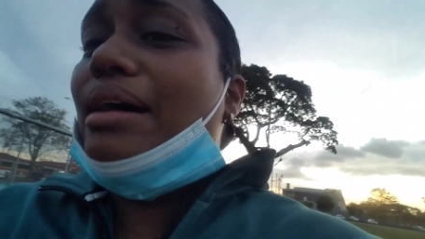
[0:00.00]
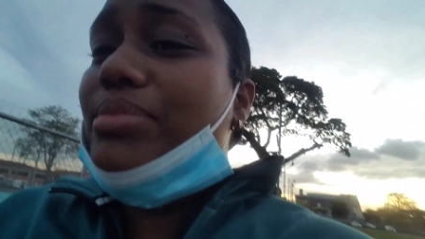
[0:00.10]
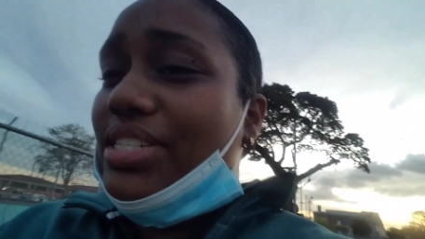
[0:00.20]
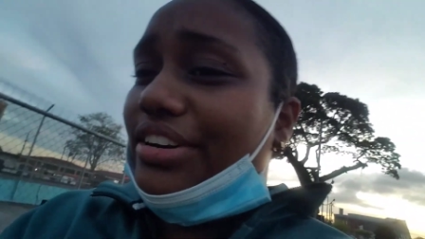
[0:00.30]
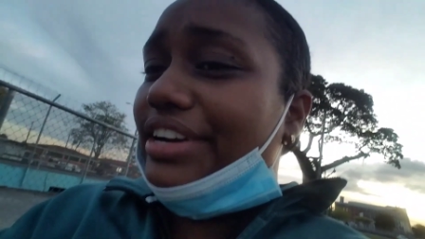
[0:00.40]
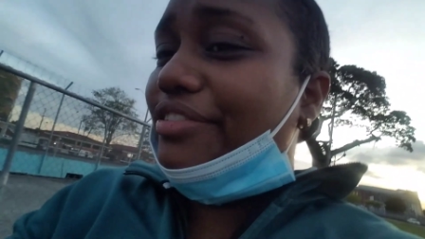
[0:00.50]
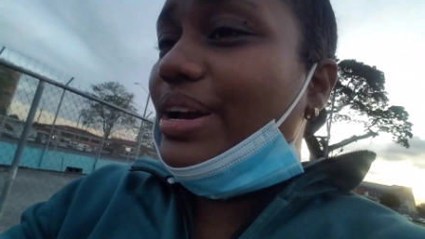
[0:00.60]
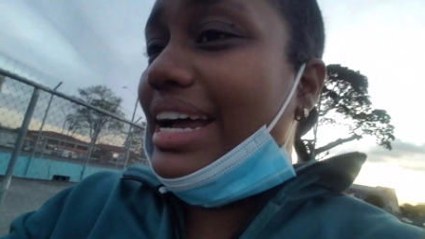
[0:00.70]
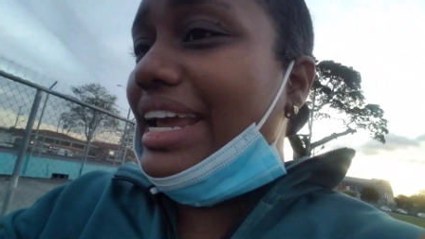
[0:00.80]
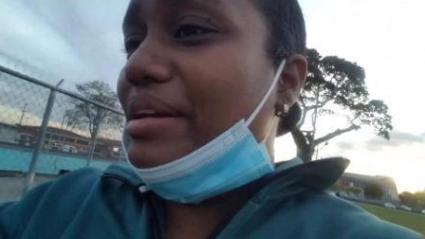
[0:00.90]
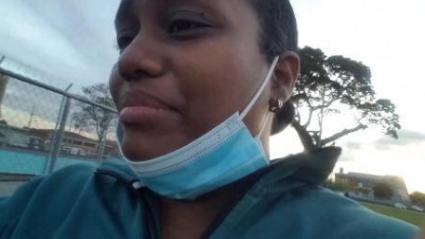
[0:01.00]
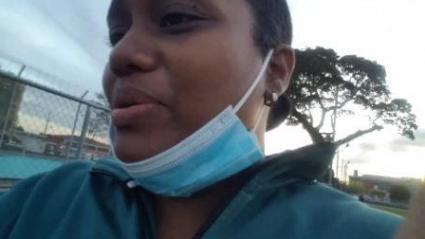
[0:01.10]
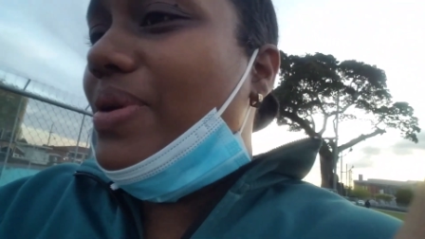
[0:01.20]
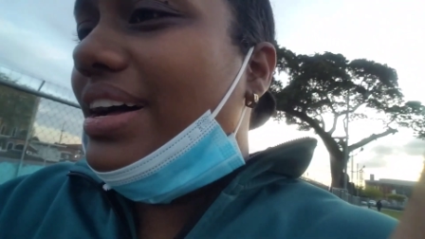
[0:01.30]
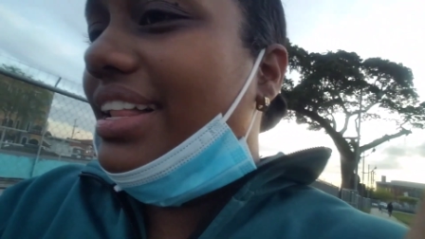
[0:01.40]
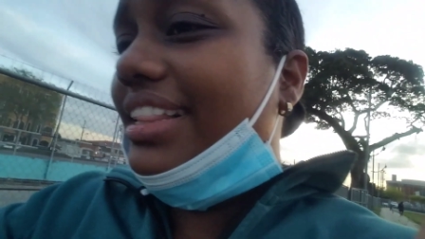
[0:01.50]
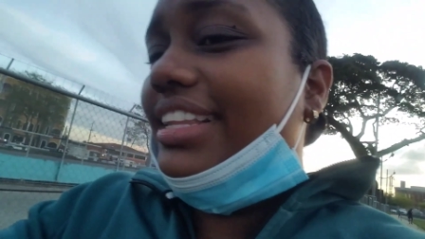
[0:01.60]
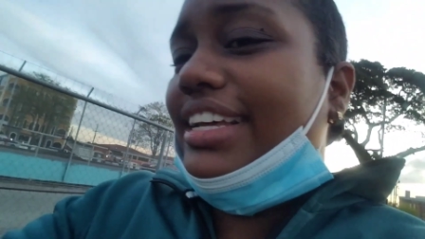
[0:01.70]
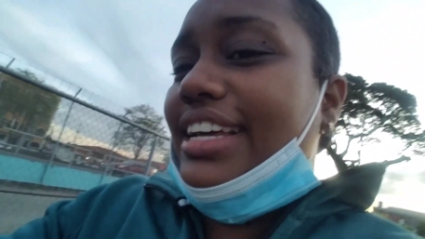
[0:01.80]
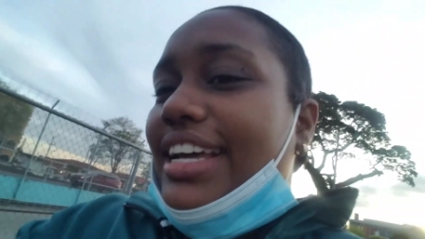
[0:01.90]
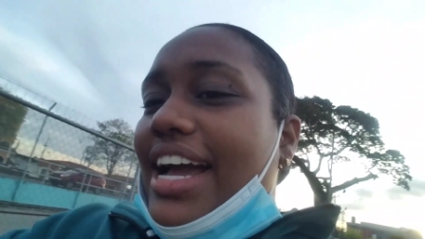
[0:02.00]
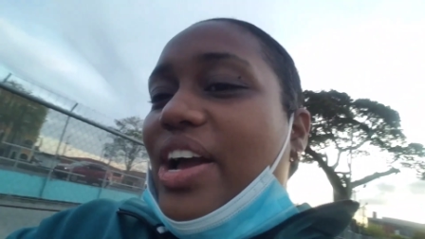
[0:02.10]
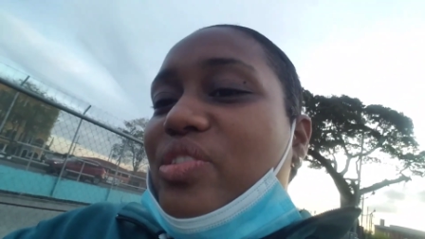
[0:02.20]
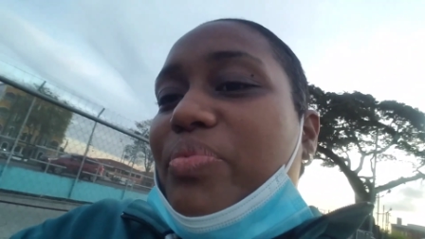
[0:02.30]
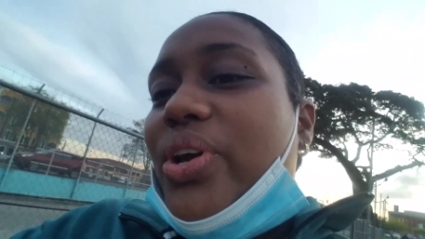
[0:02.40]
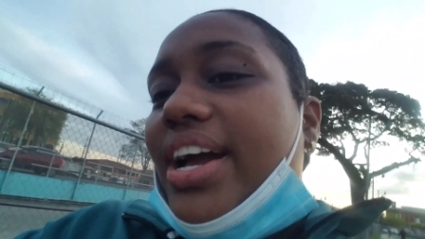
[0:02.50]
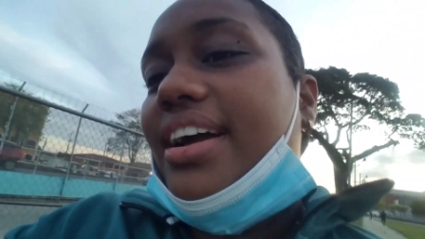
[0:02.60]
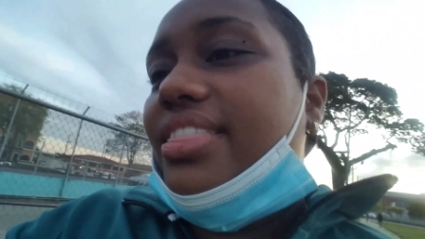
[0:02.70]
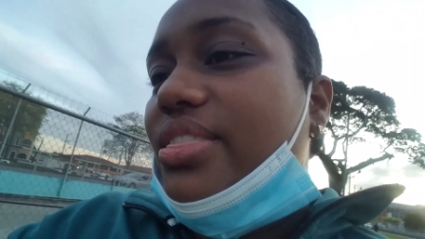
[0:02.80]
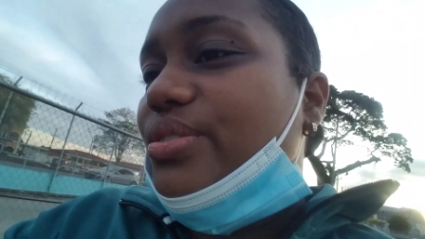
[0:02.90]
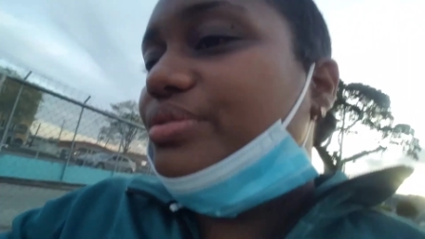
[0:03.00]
I'm sorry if you can't hear me well I hope you can